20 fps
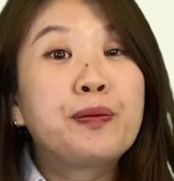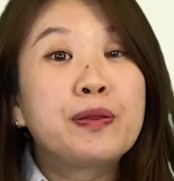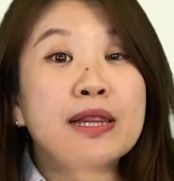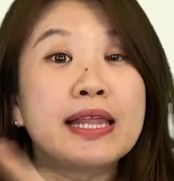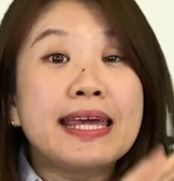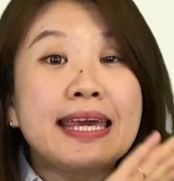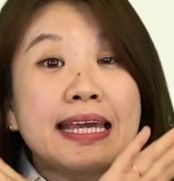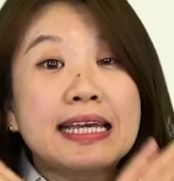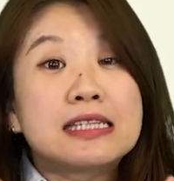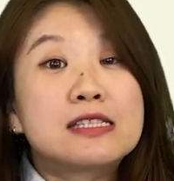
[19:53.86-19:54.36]

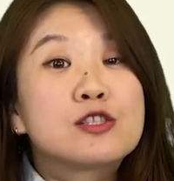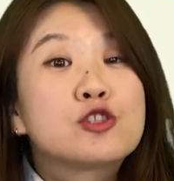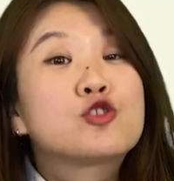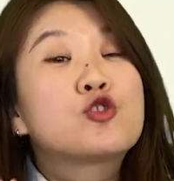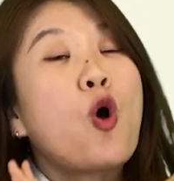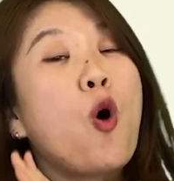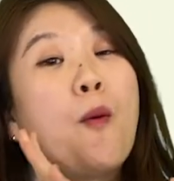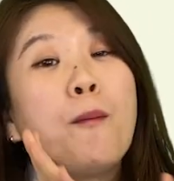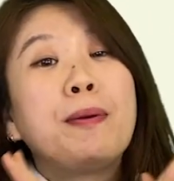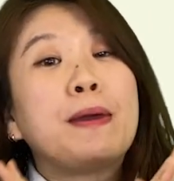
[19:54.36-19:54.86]
please
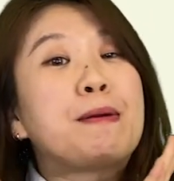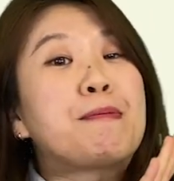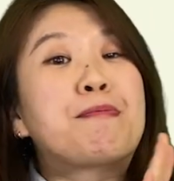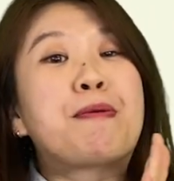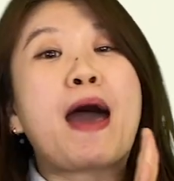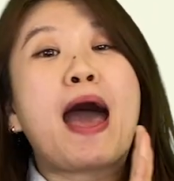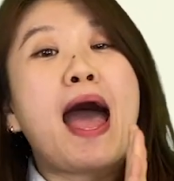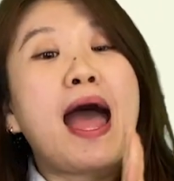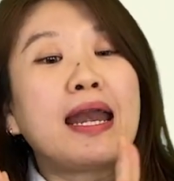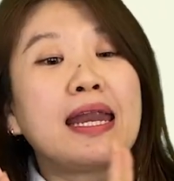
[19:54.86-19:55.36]
don't be
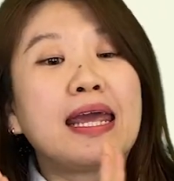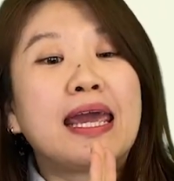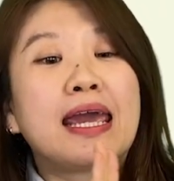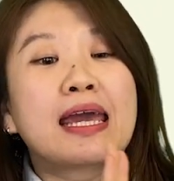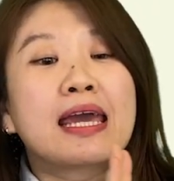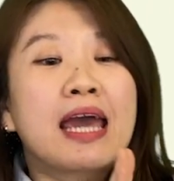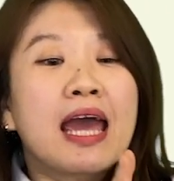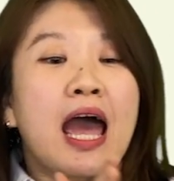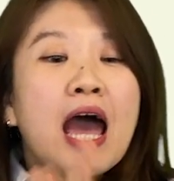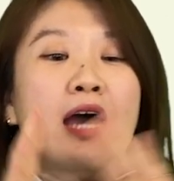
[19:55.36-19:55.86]

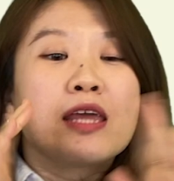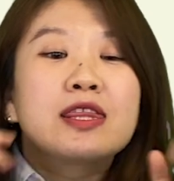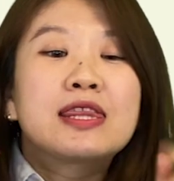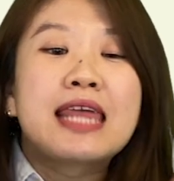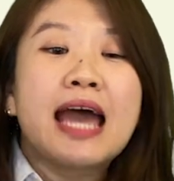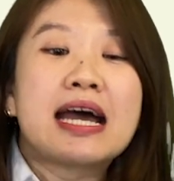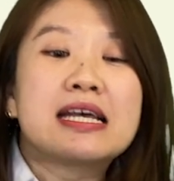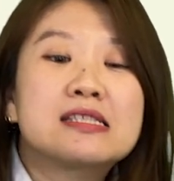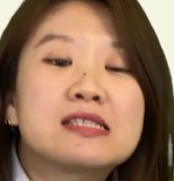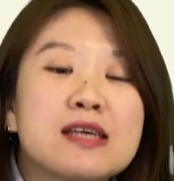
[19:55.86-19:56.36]
panicked
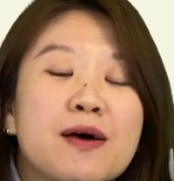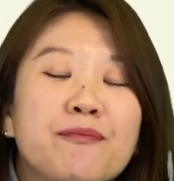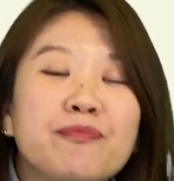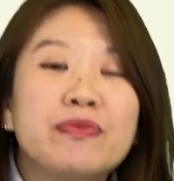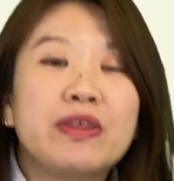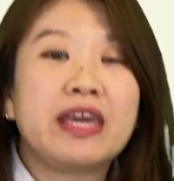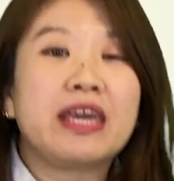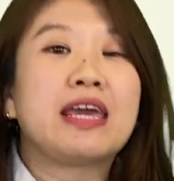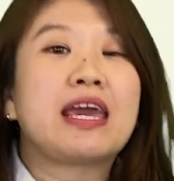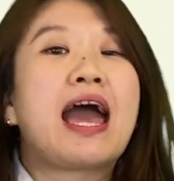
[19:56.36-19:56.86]
that
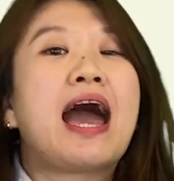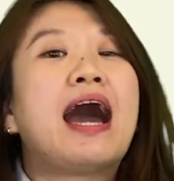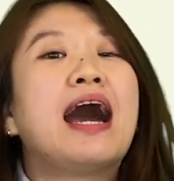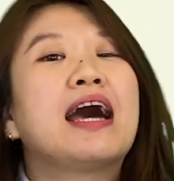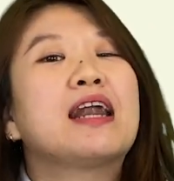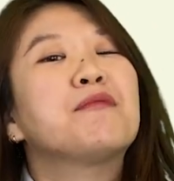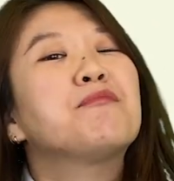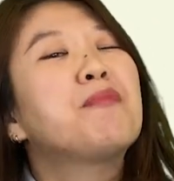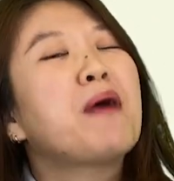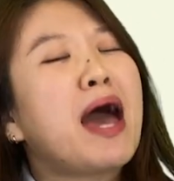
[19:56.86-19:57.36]
something
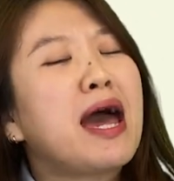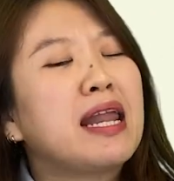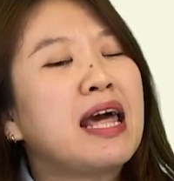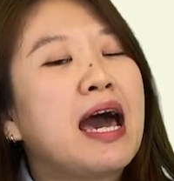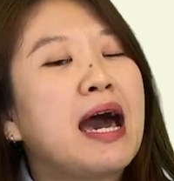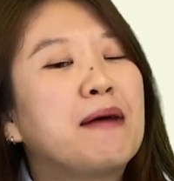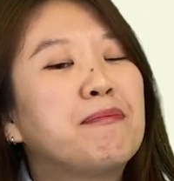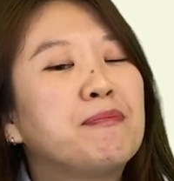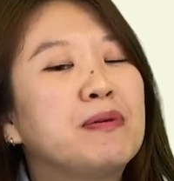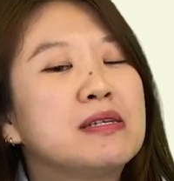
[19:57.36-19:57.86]
had a bad
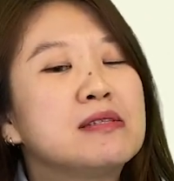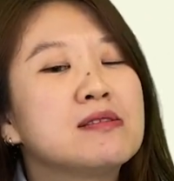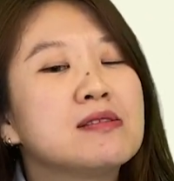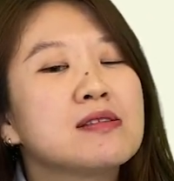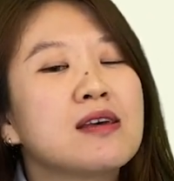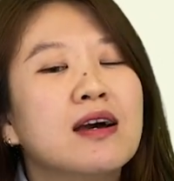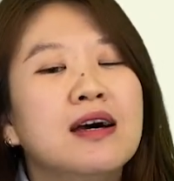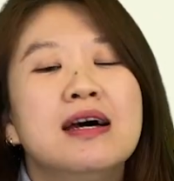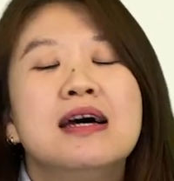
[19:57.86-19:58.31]
happens.